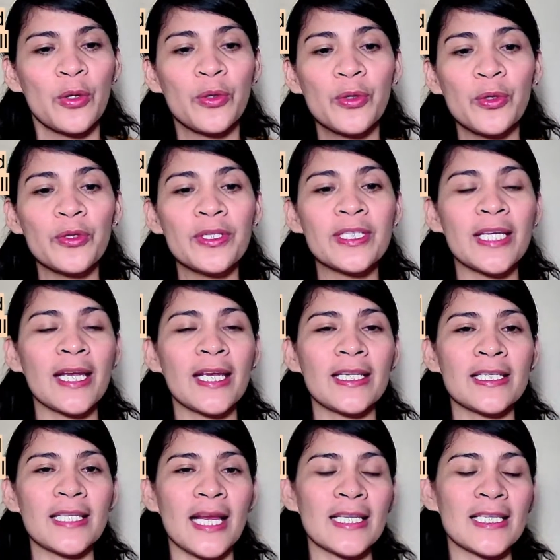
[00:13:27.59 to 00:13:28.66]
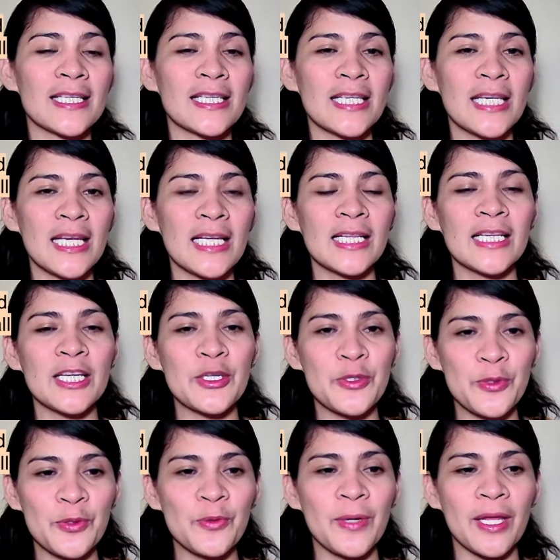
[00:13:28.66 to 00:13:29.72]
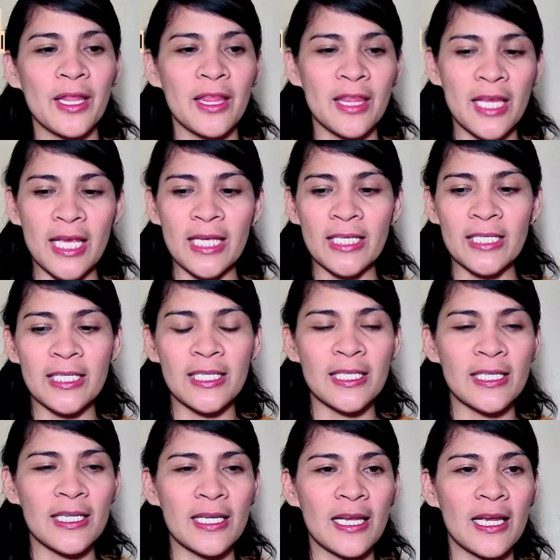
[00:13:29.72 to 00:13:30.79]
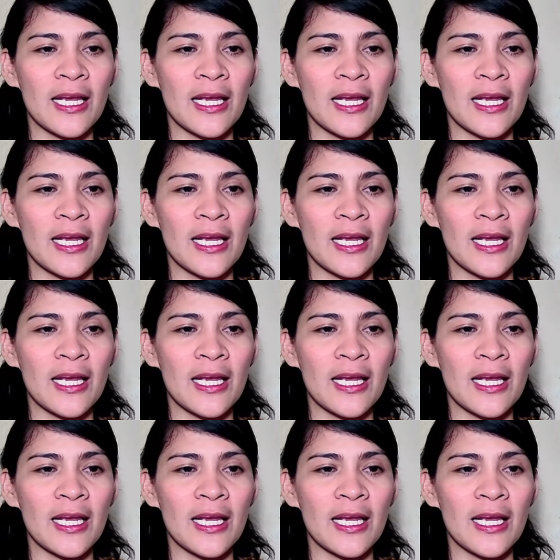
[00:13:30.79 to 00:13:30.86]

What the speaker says: good taste, and skill in doing things.